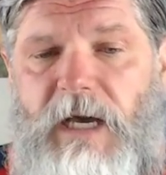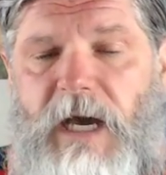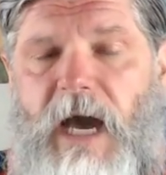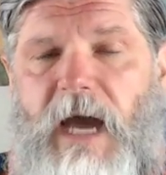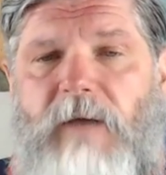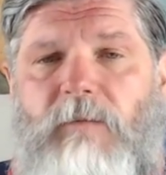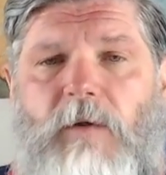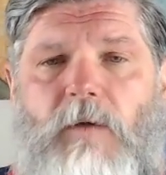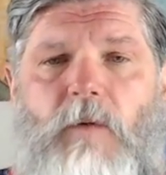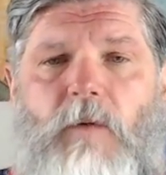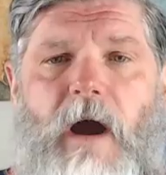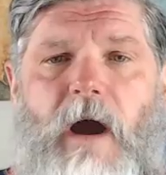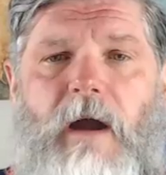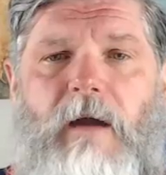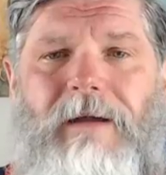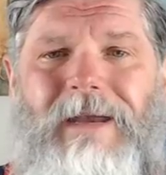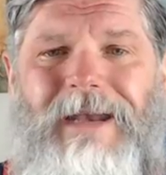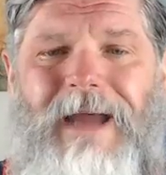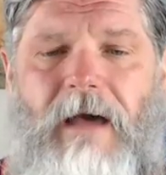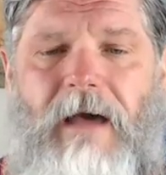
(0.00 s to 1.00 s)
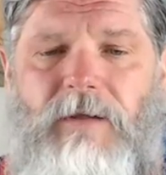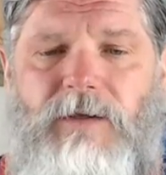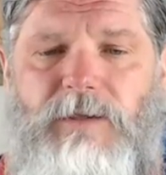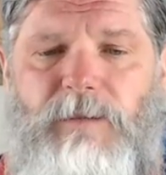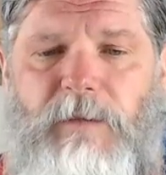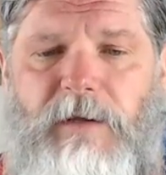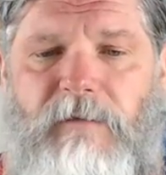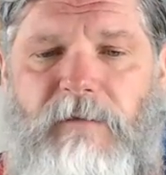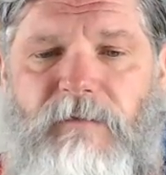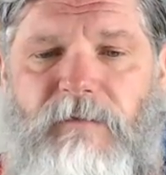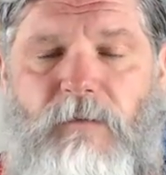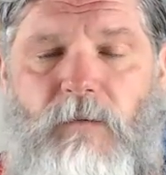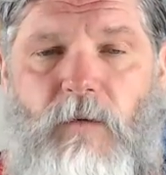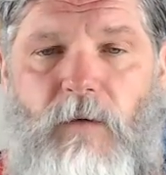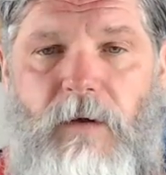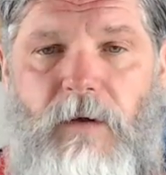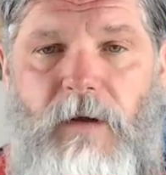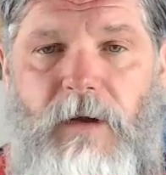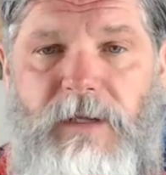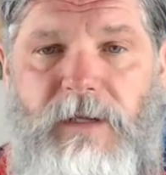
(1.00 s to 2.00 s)
I require acknowledgement
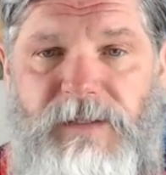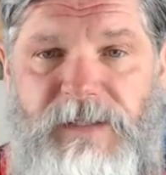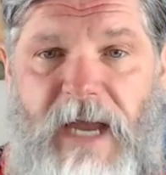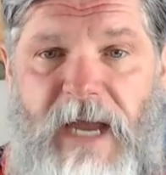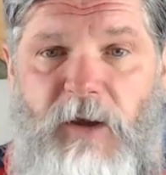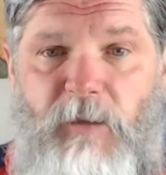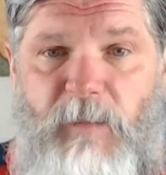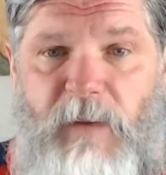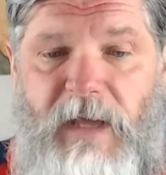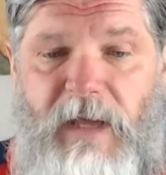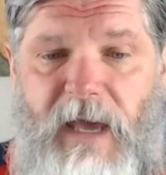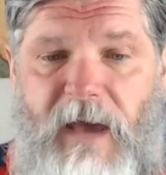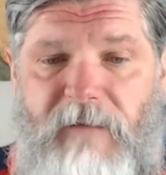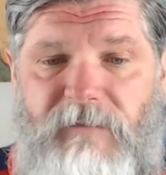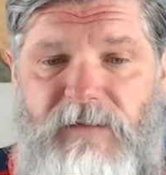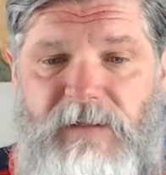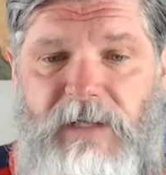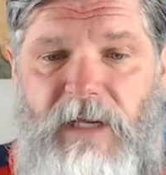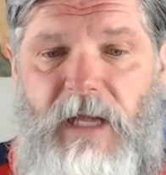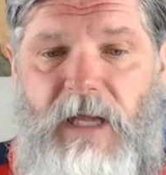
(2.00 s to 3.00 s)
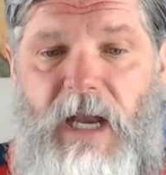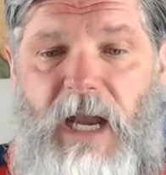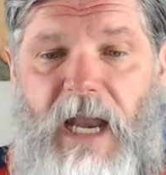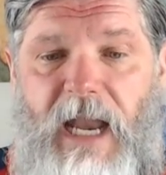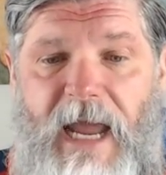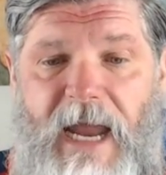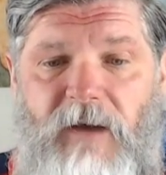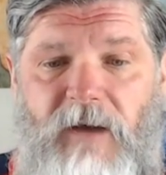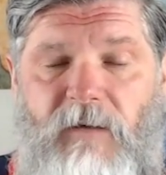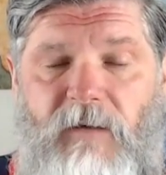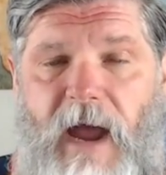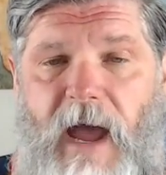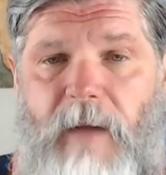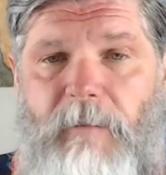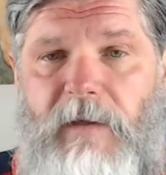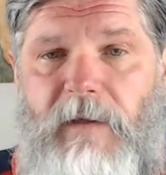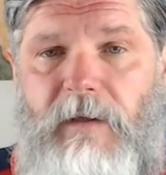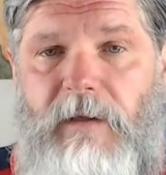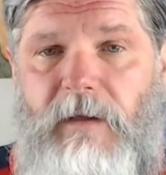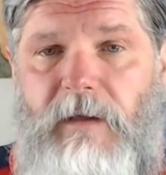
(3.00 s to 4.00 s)
for ZANU-PF's land
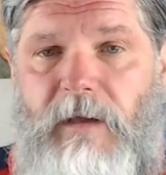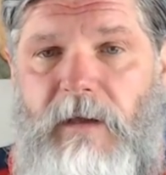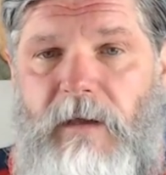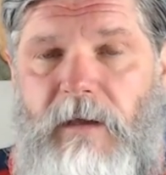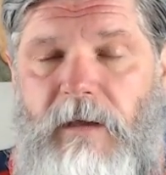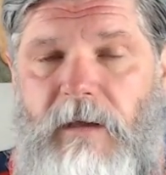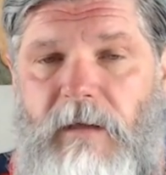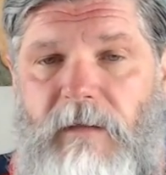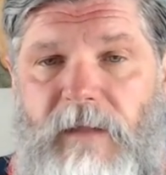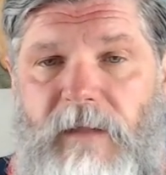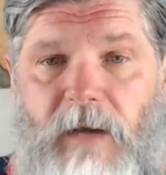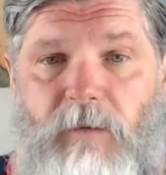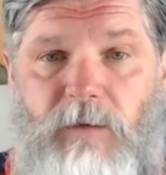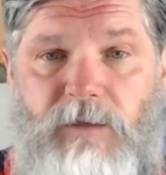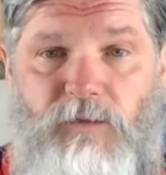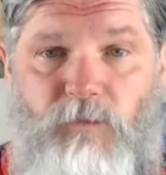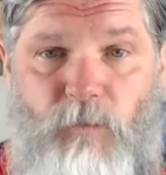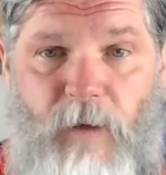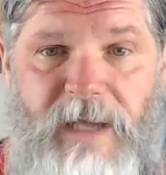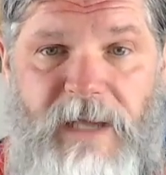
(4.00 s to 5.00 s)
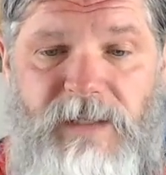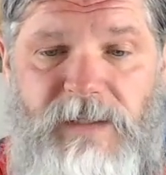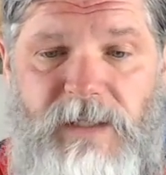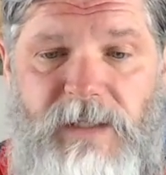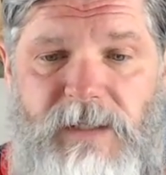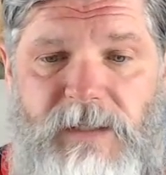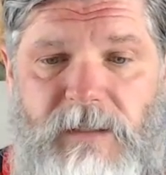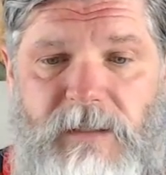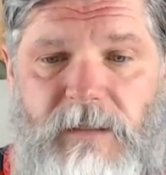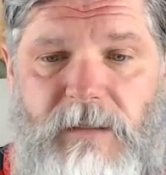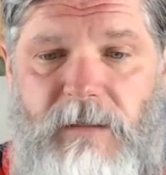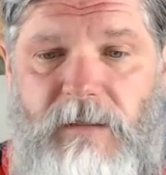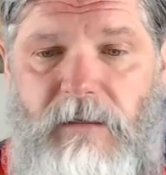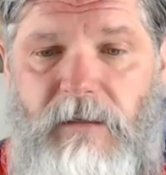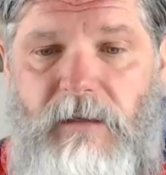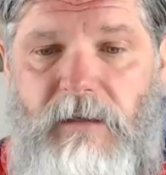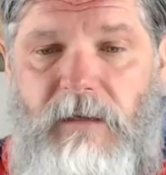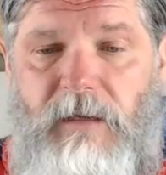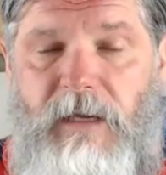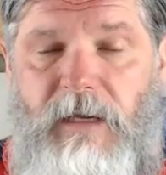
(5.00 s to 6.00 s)
grab that it was racist,
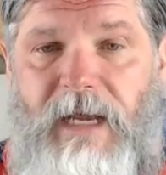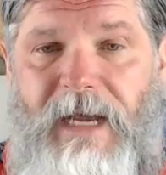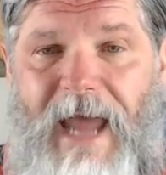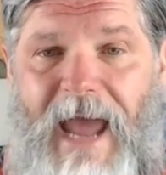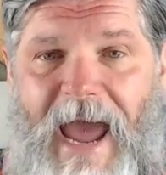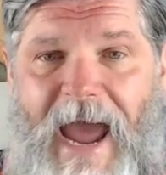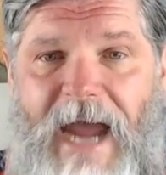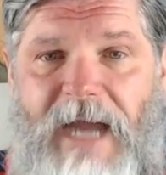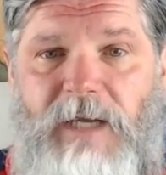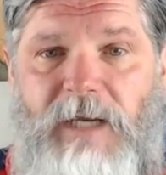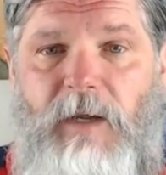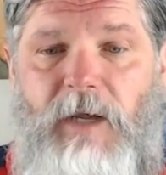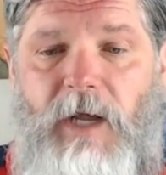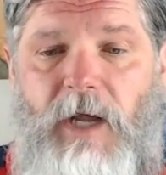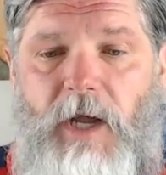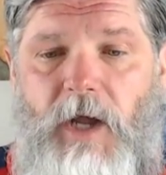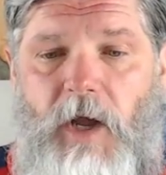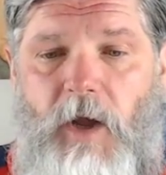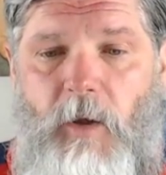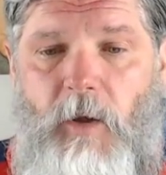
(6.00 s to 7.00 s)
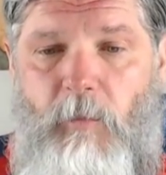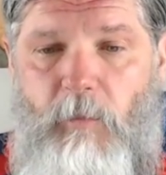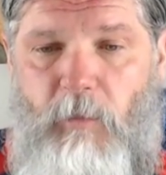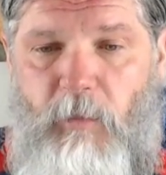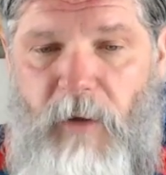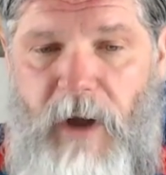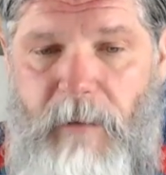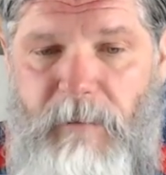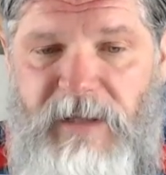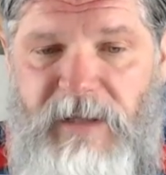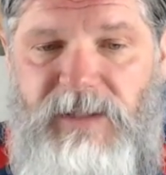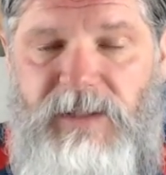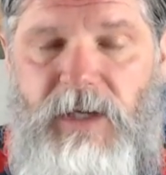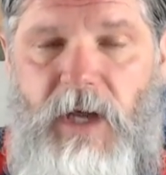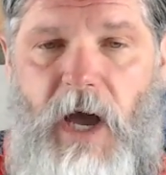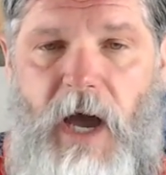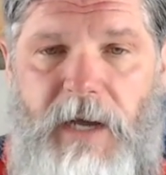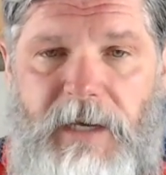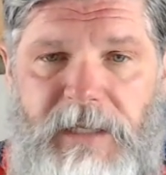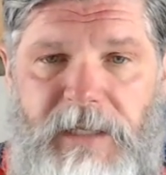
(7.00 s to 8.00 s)
an act
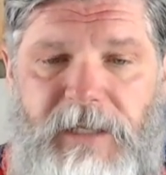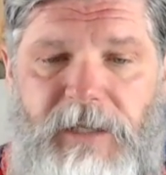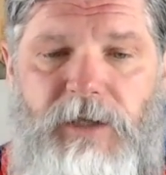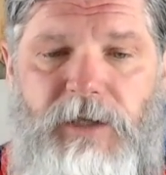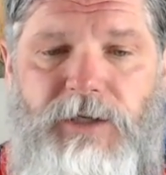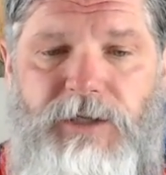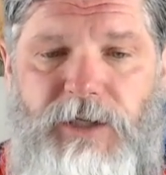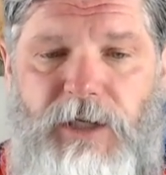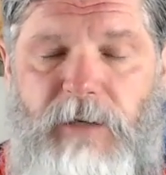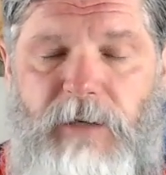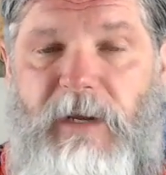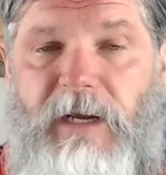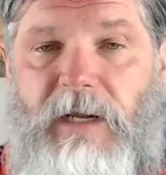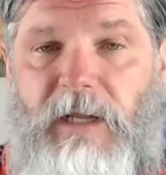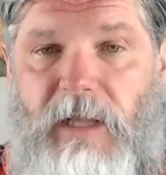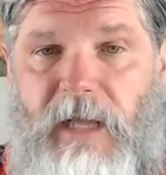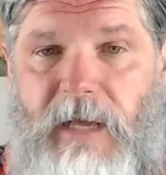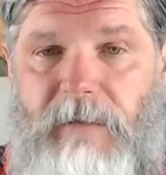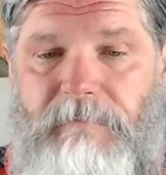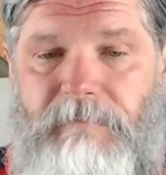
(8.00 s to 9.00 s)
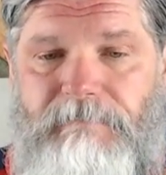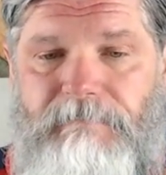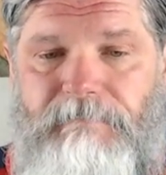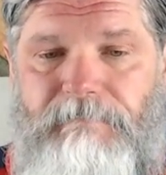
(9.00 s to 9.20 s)
premised on an illegitimate claim.